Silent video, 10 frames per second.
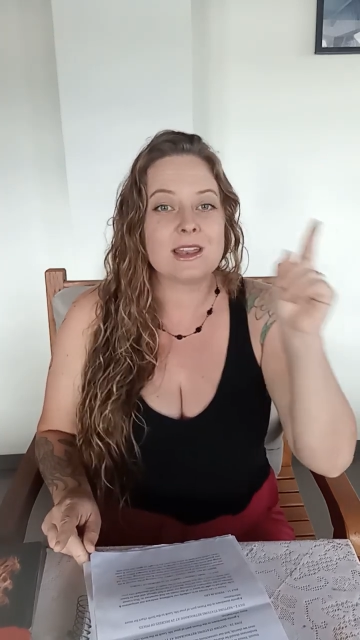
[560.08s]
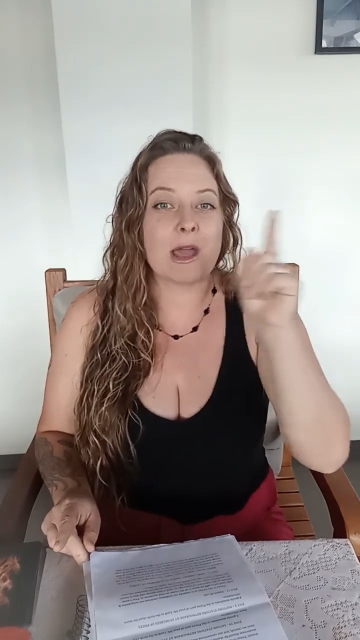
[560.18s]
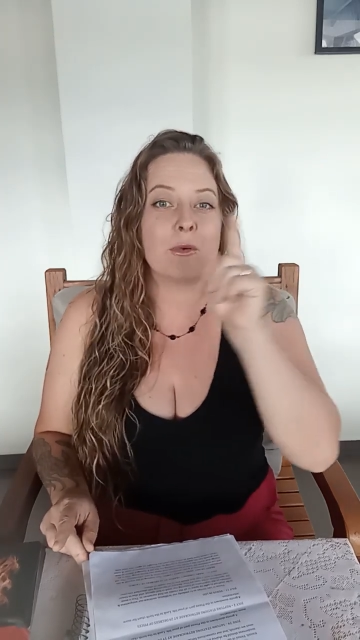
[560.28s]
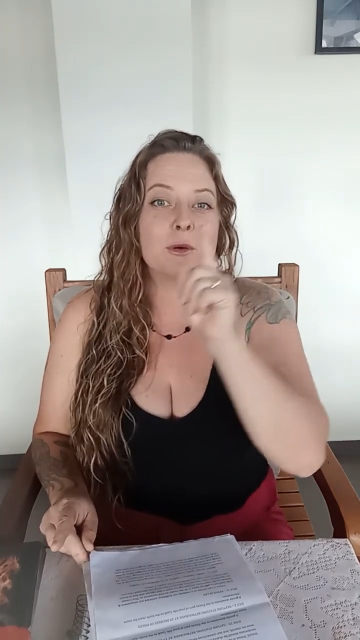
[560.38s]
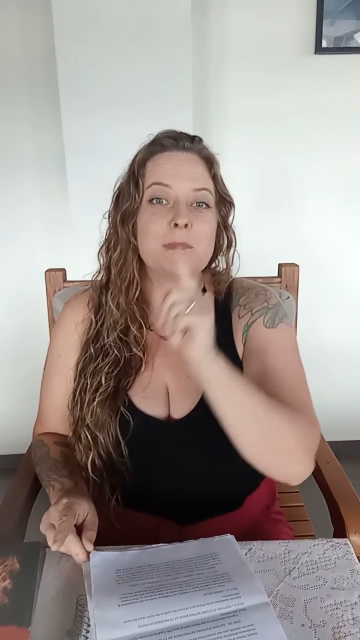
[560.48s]

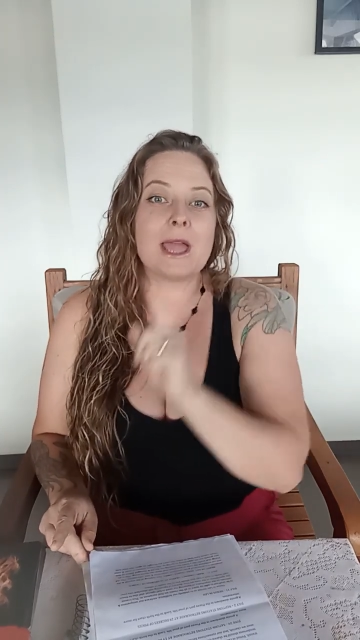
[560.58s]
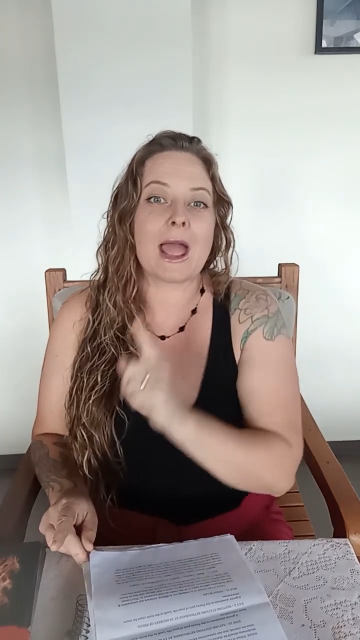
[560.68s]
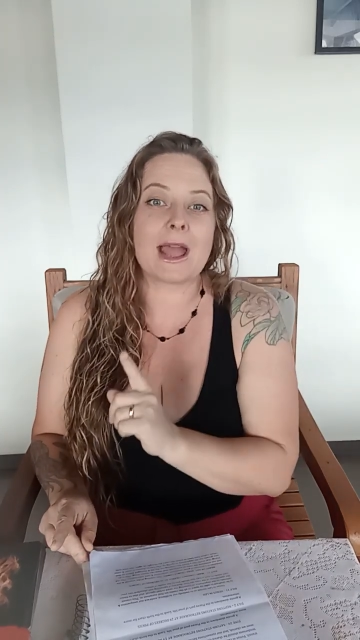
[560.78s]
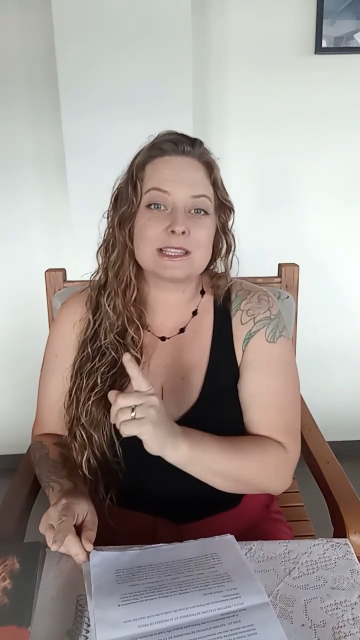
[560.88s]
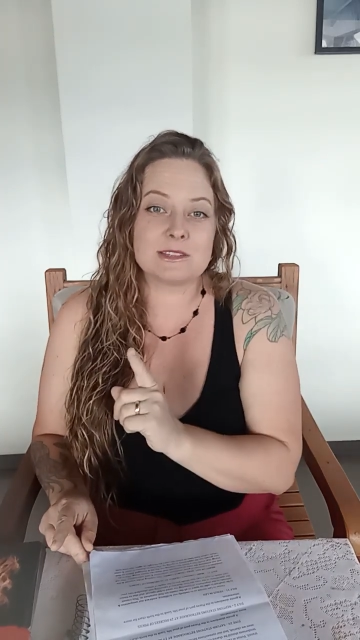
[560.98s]
Now it will be
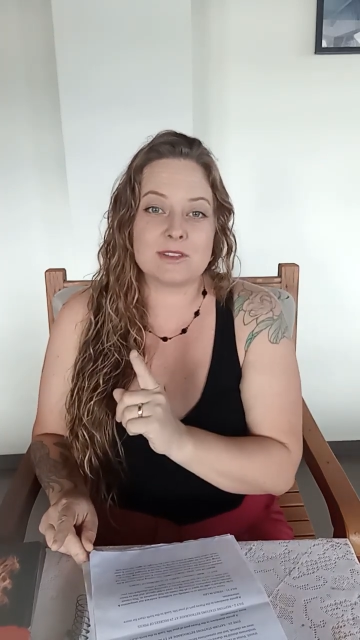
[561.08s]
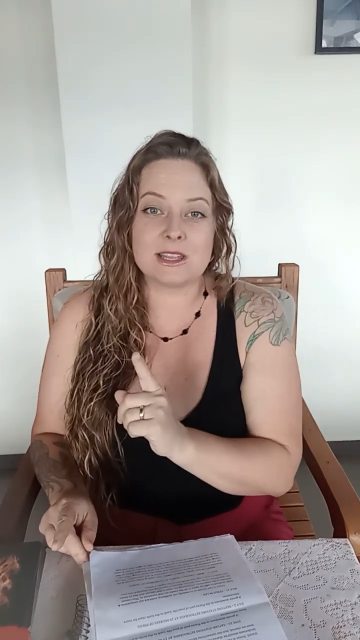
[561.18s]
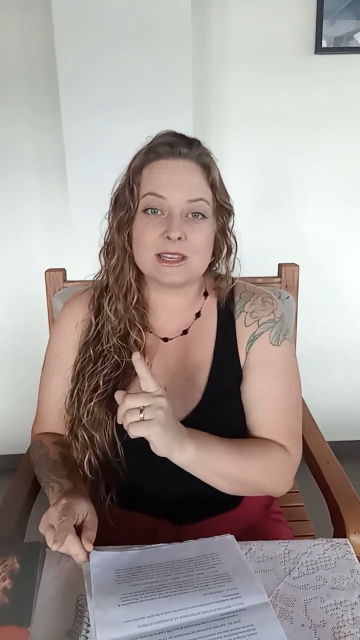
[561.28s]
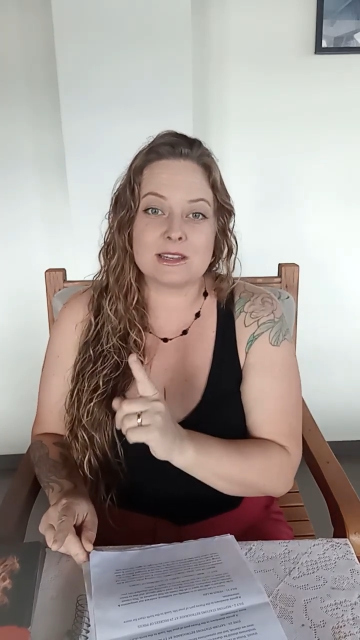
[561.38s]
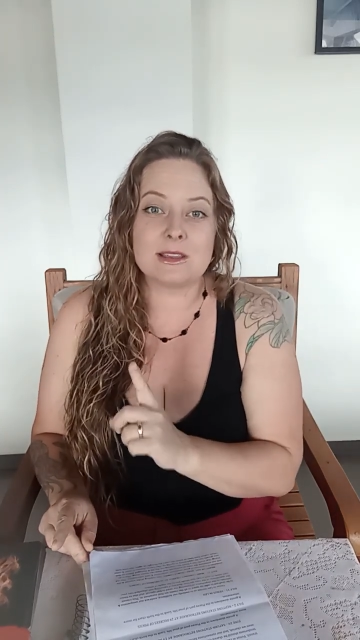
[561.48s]

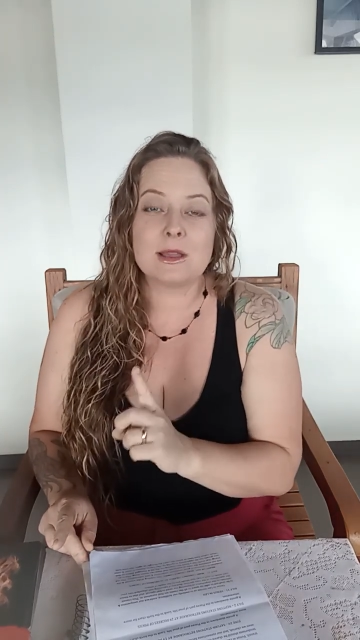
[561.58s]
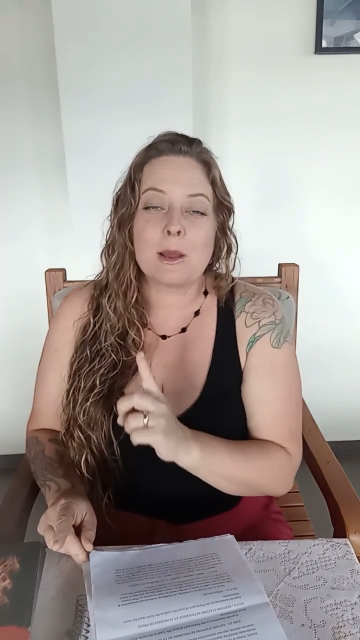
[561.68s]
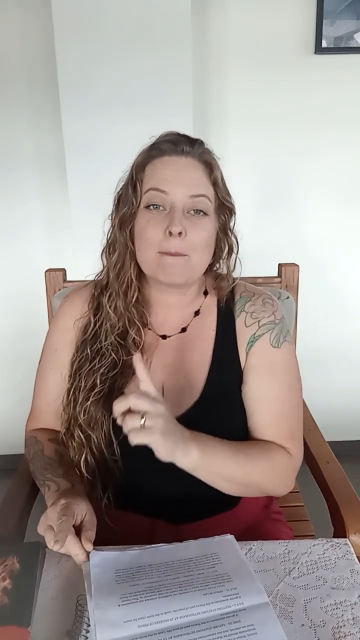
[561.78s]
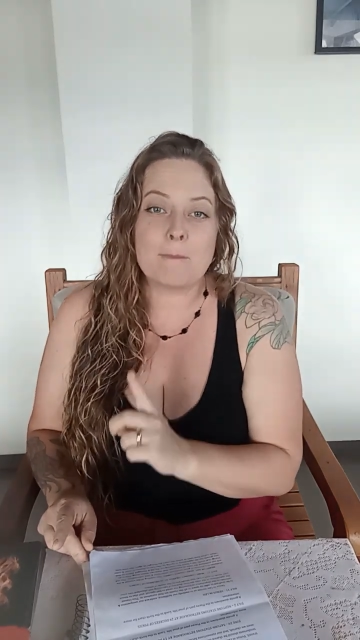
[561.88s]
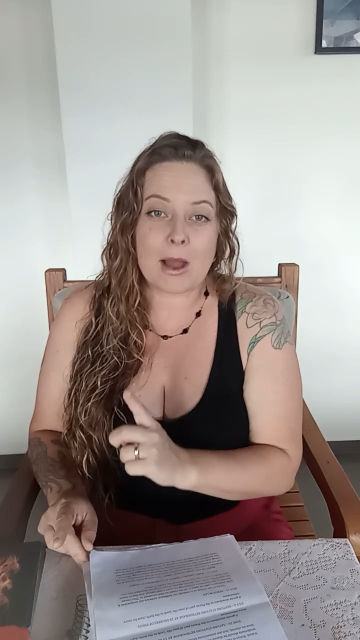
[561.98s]
activated
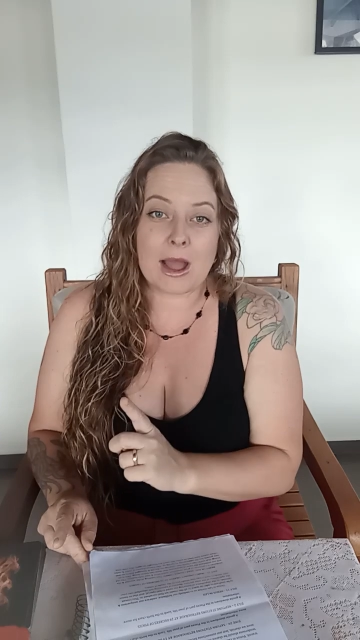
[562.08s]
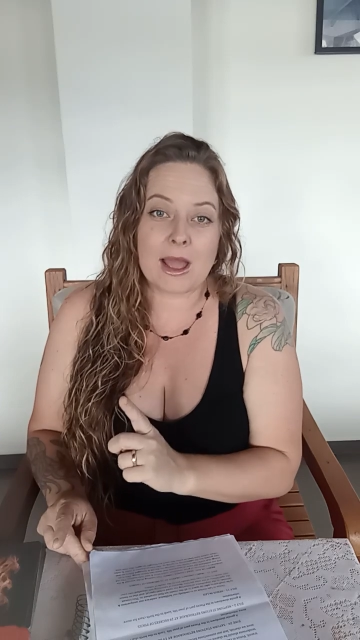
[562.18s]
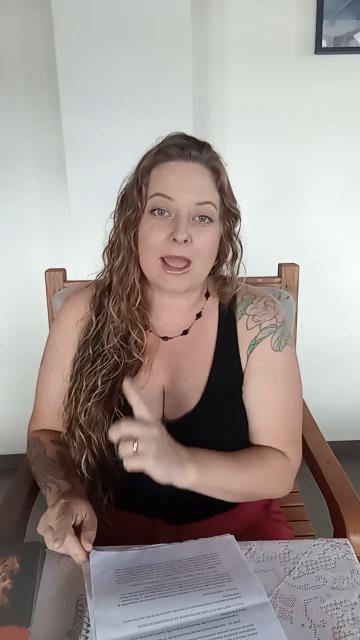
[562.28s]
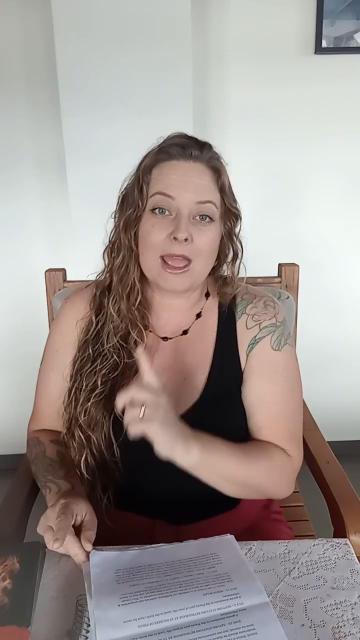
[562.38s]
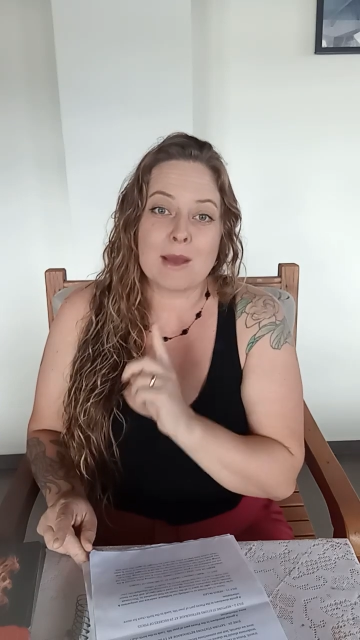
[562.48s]

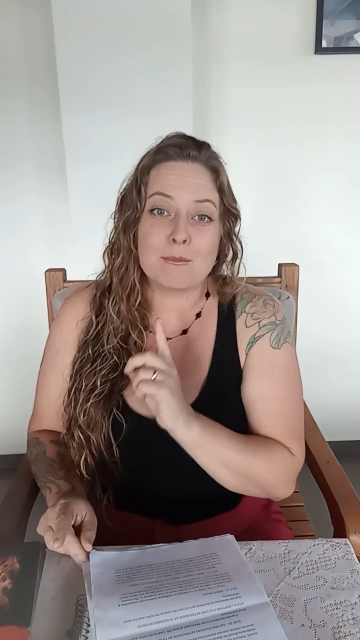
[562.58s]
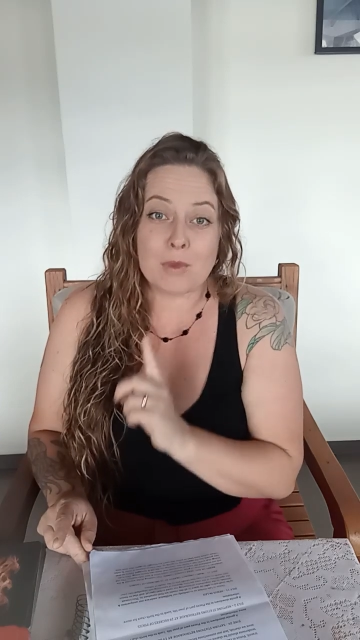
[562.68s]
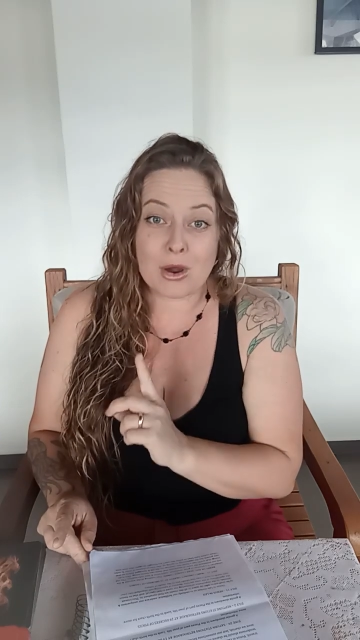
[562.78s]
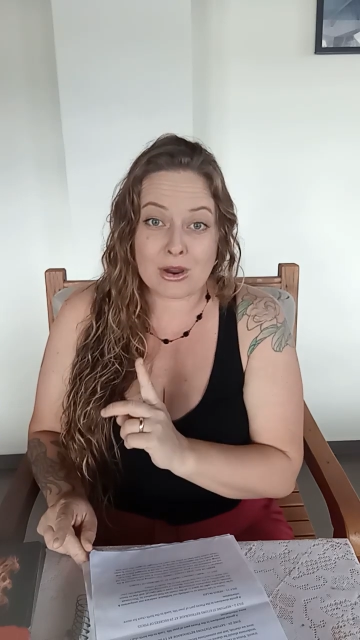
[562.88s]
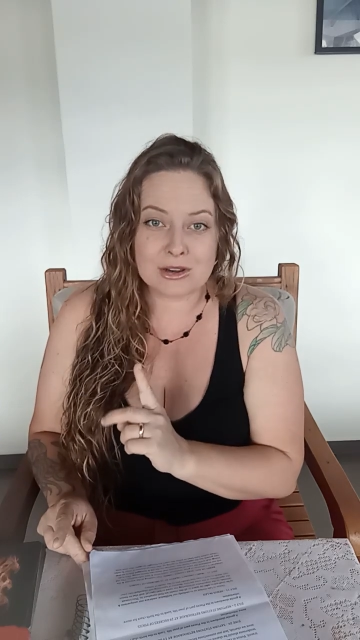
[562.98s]
by
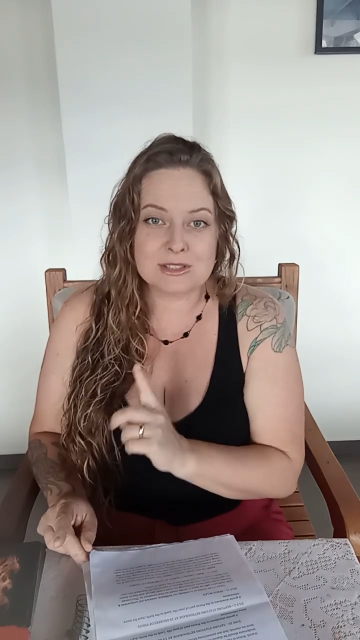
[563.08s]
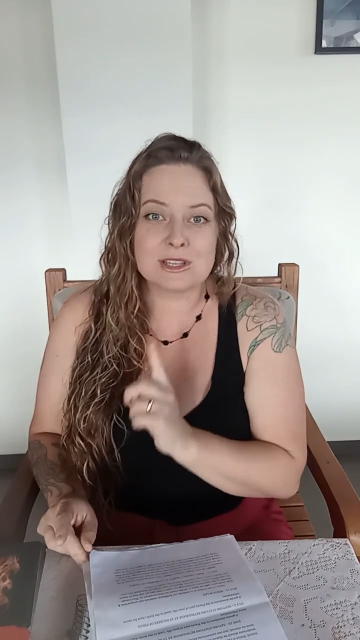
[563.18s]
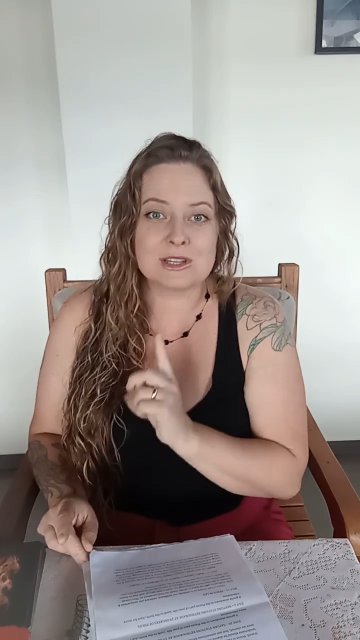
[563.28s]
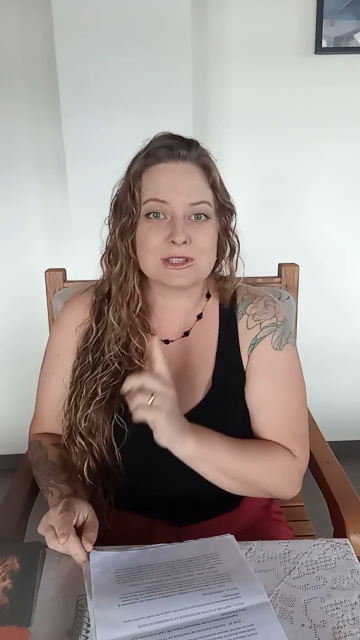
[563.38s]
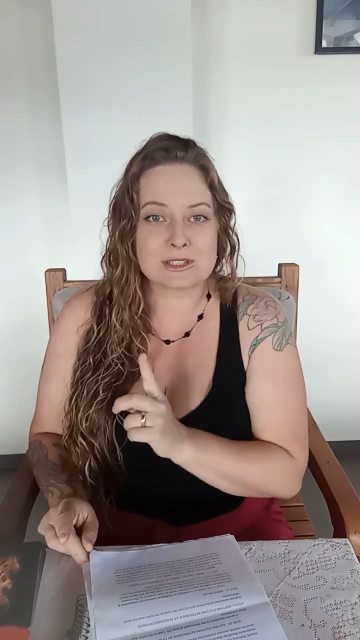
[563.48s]
Mars
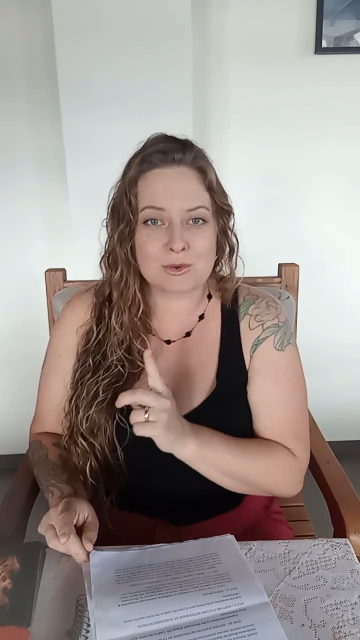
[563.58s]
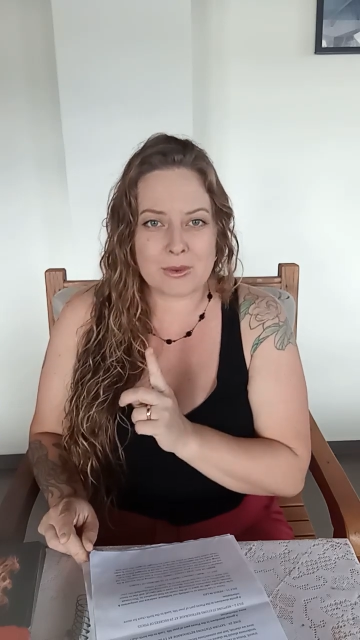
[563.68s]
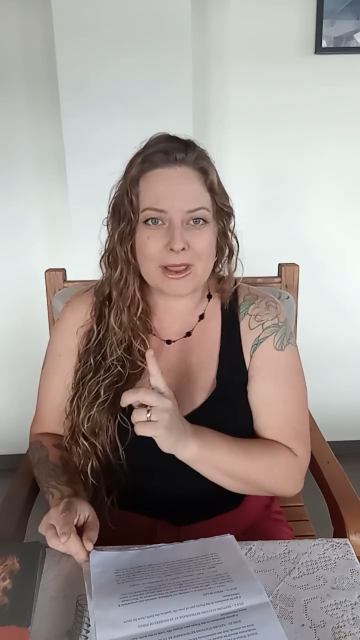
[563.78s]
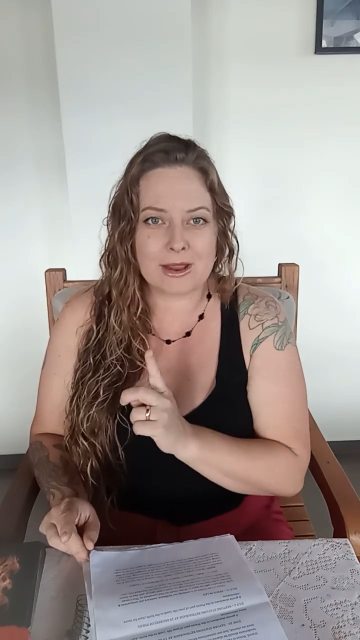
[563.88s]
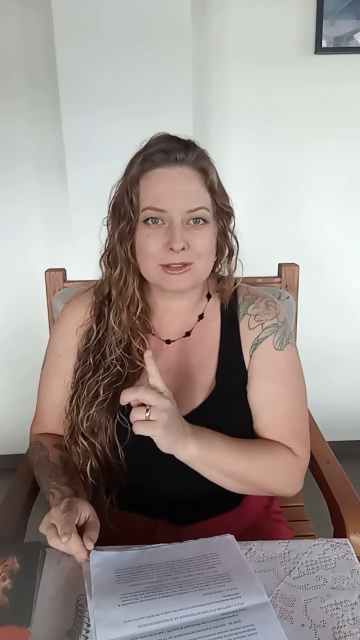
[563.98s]
in a
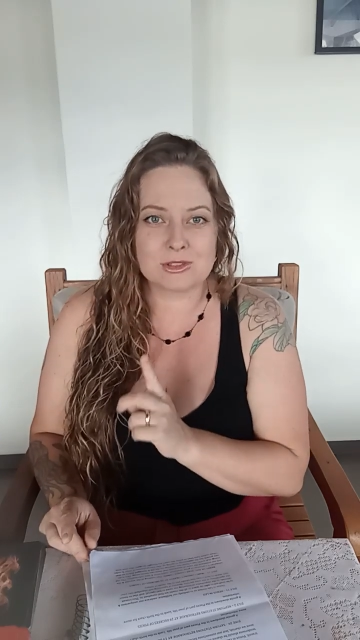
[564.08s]
square.